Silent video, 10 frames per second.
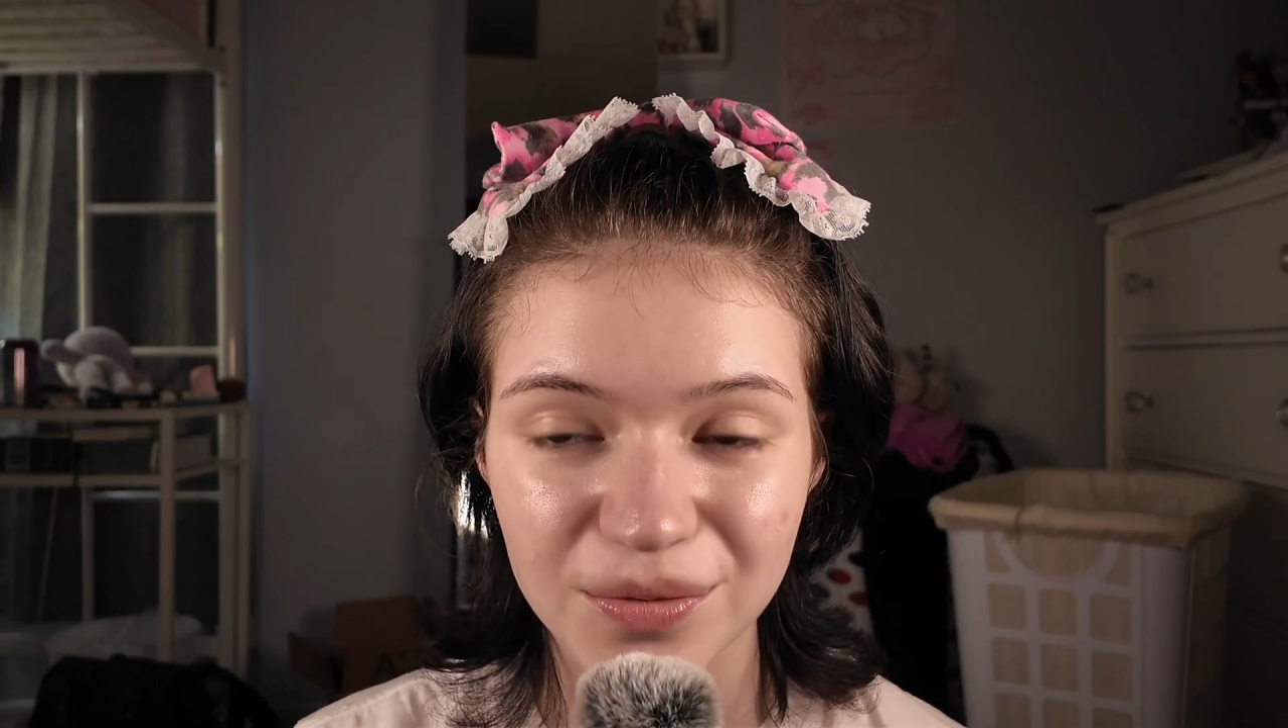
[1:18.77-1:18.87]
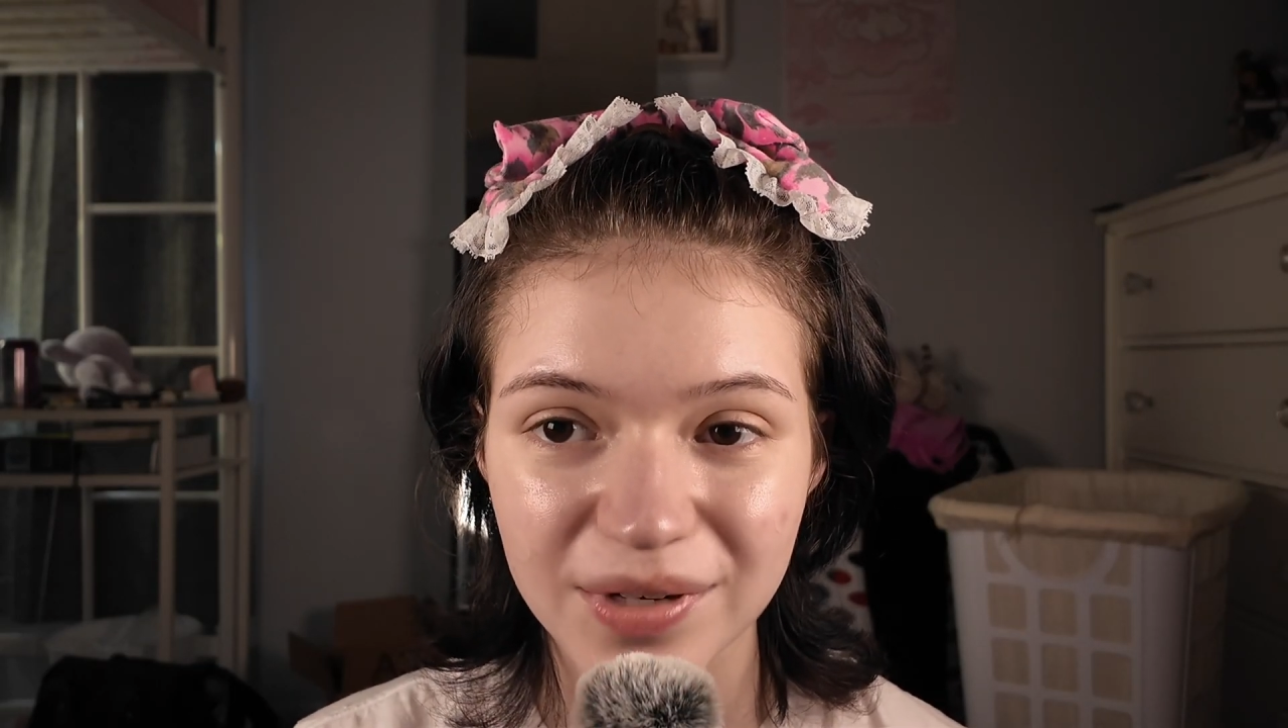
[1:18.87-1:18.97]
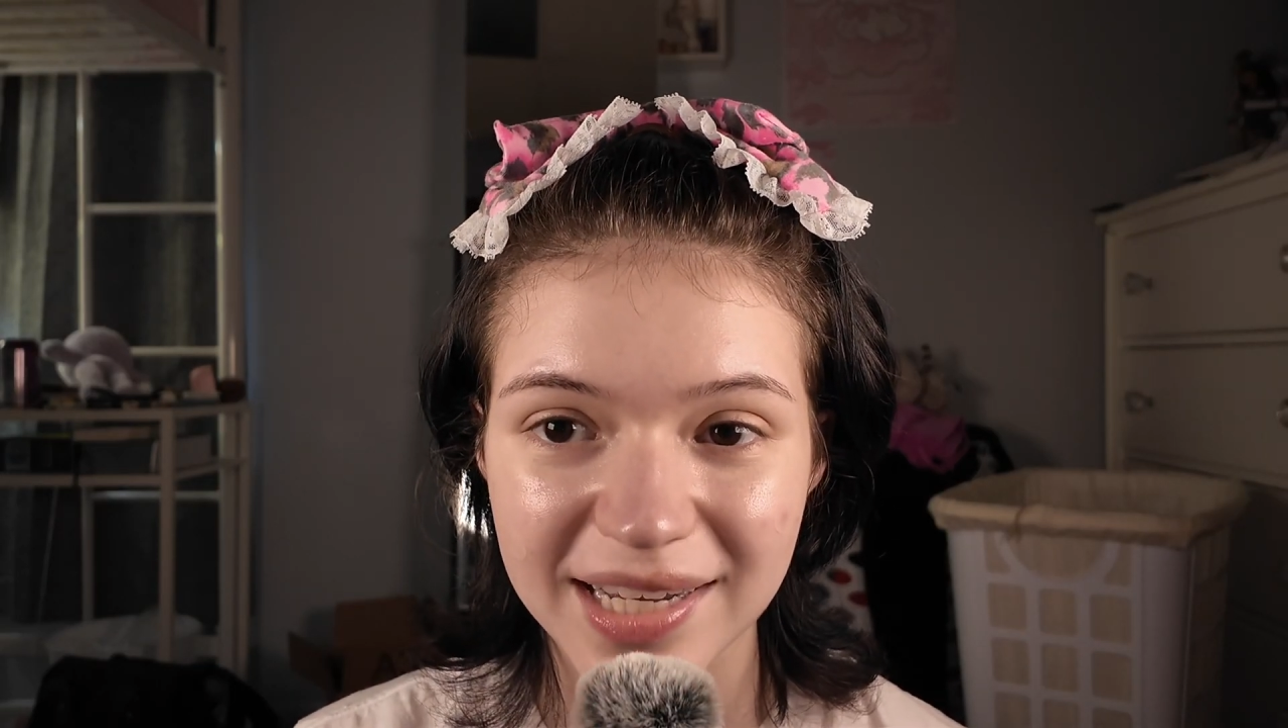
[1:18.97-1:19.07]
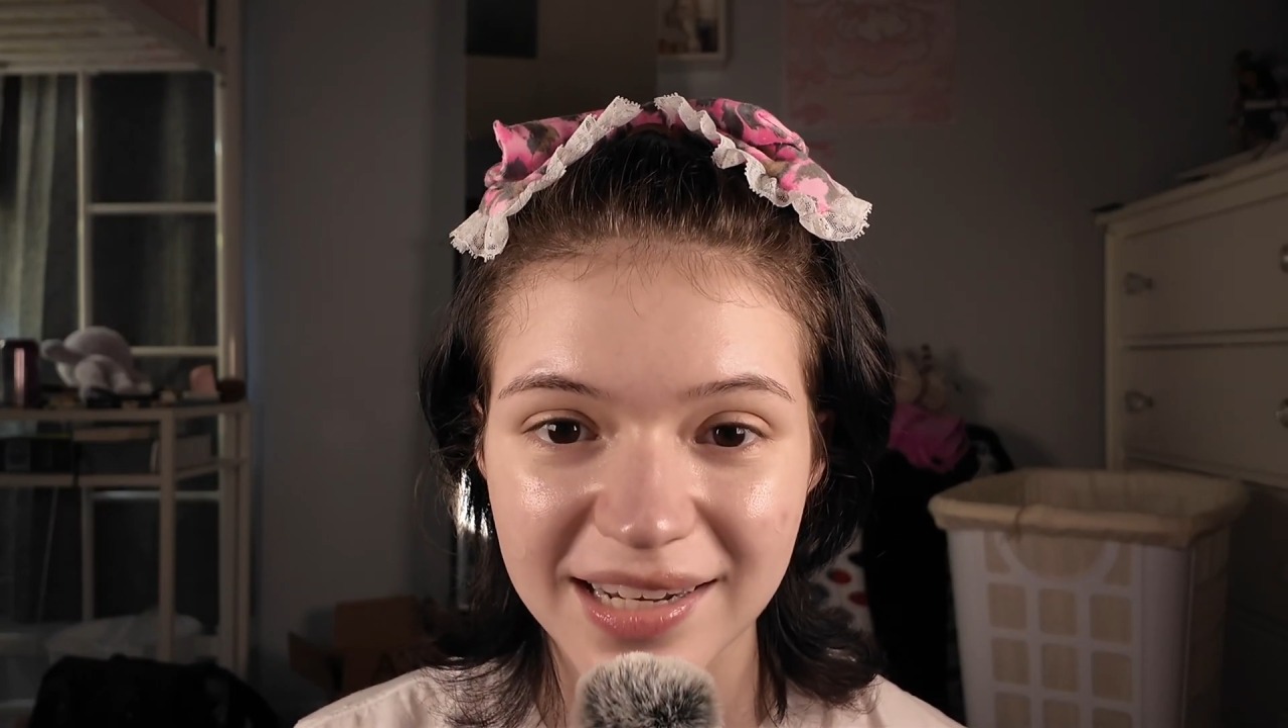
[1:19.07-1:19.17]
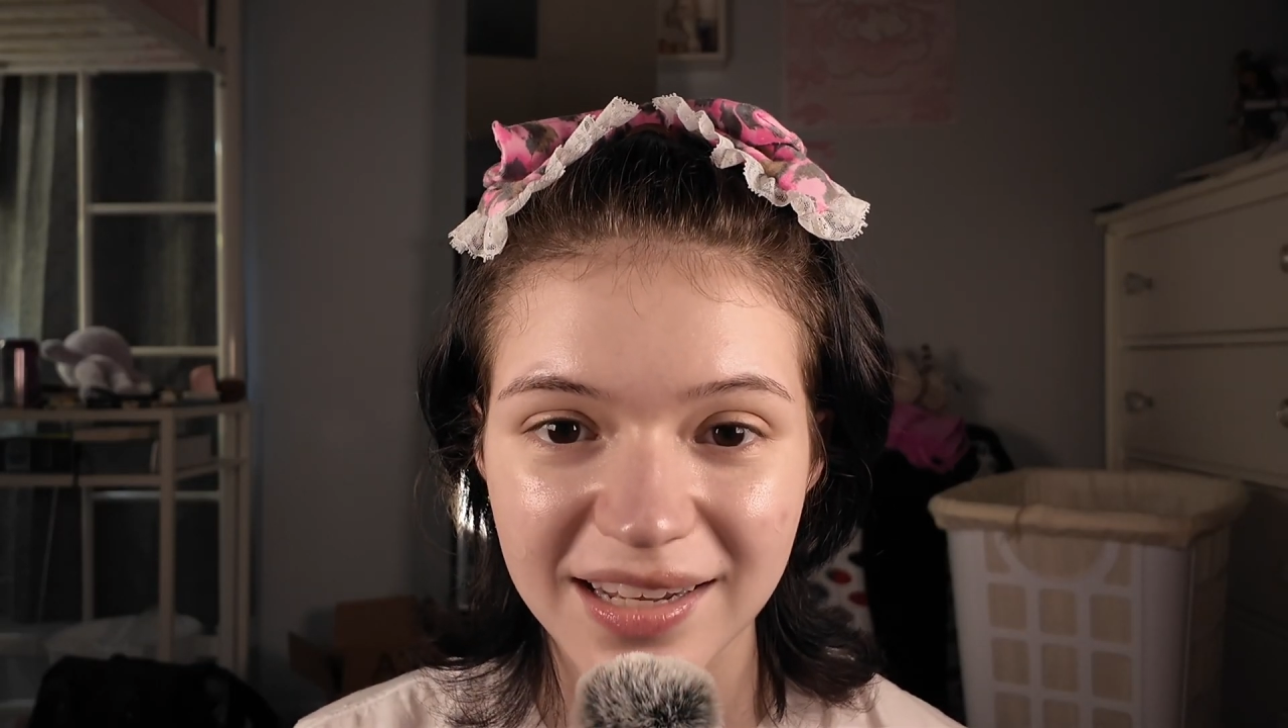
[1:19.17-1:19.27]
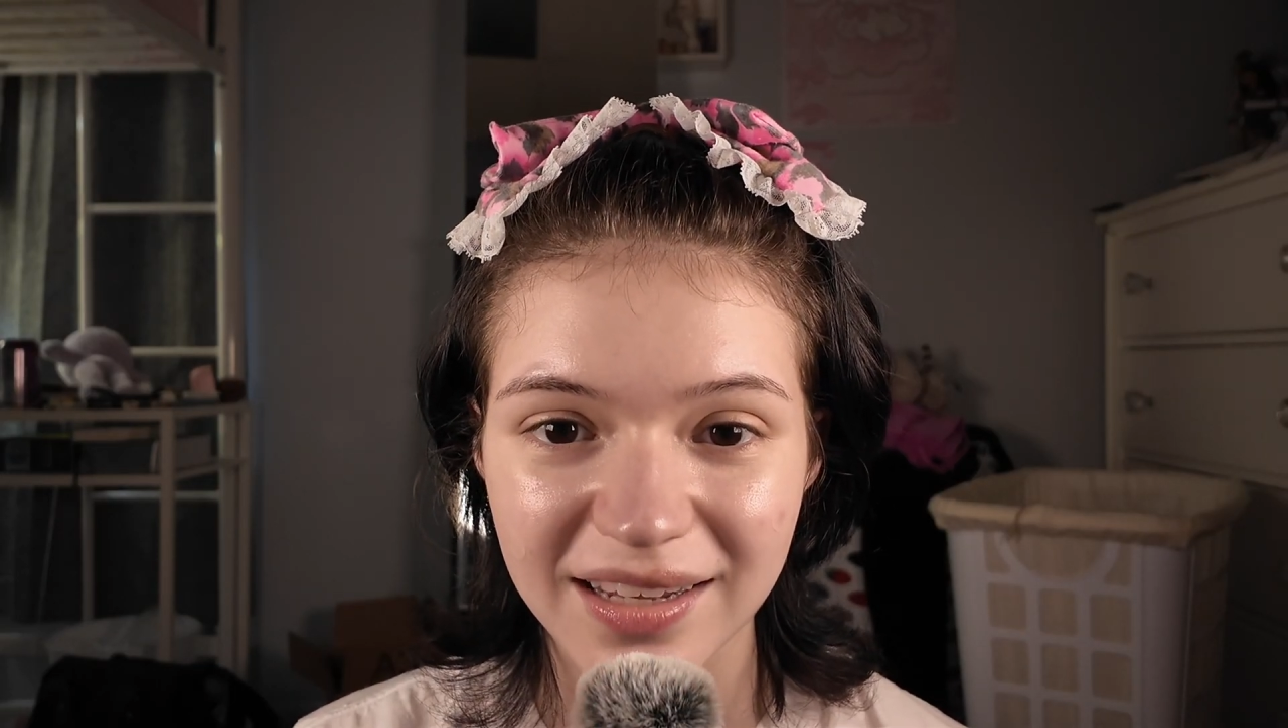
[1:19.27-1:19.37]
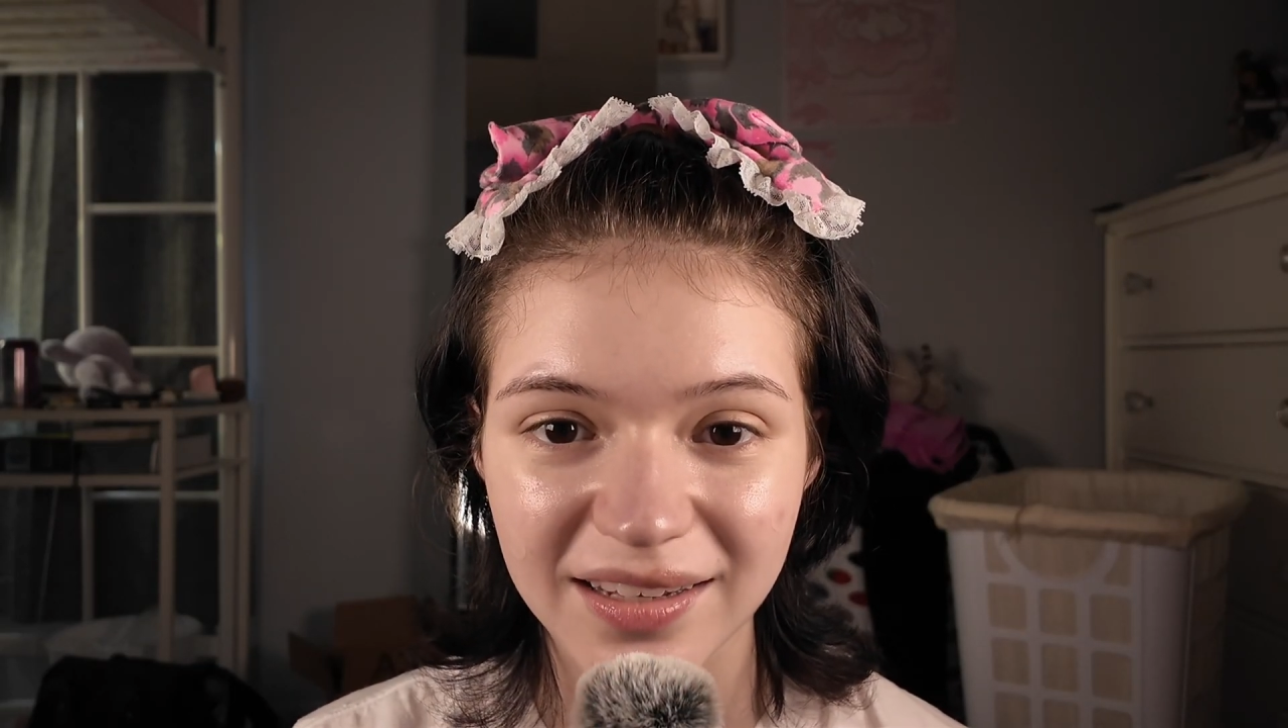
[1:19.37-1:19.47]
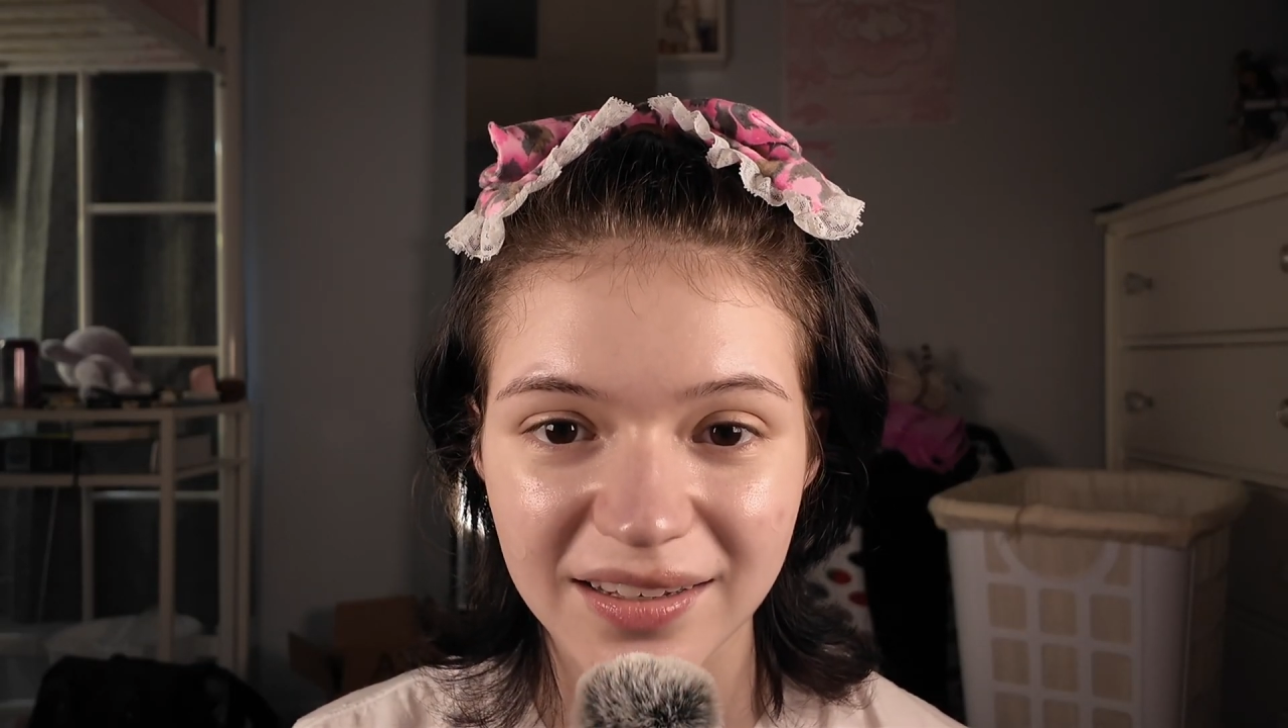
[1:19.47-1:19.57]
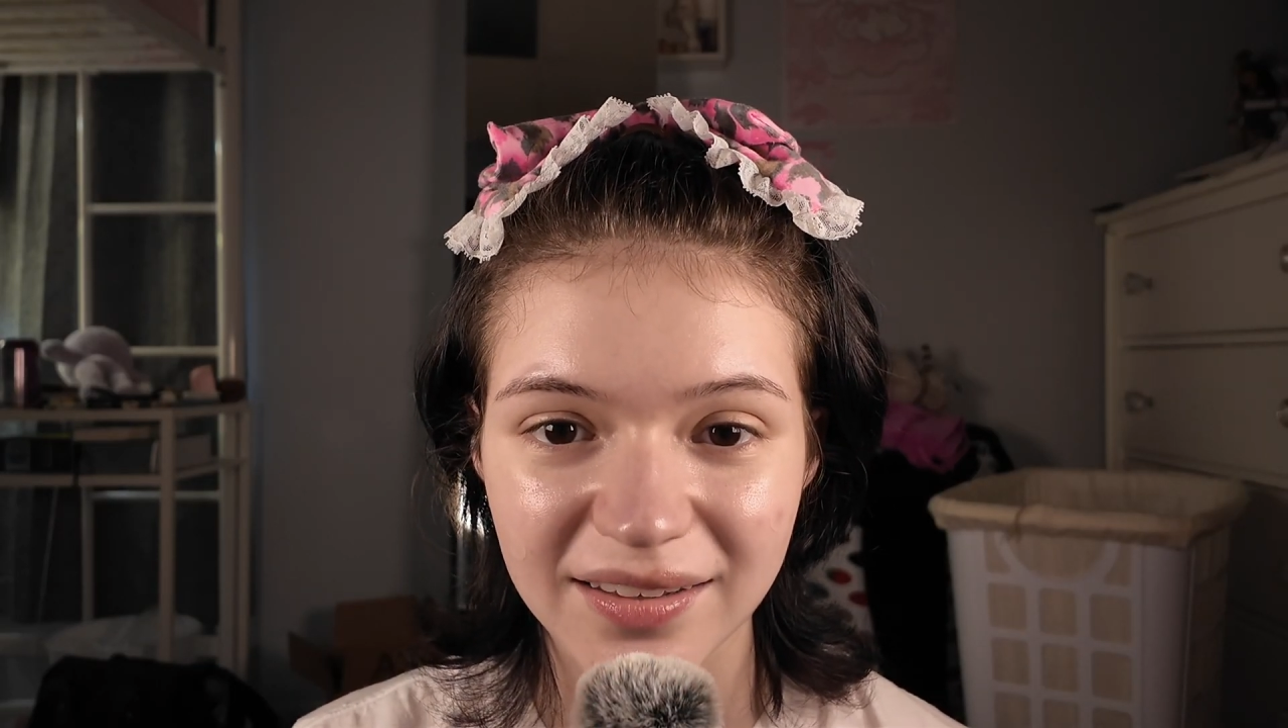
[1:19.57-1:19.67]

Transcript: reading